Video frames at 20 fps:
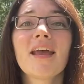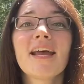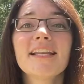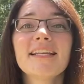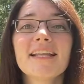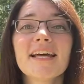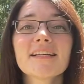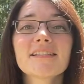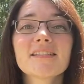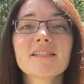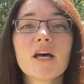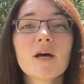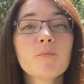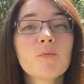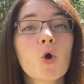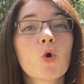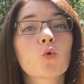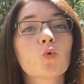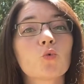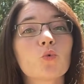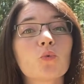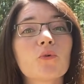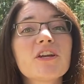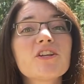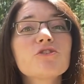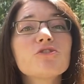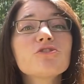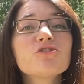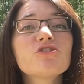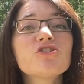Next up,
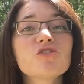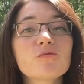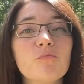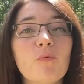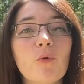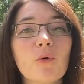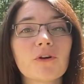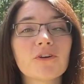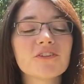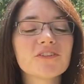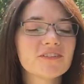Ritter Sport.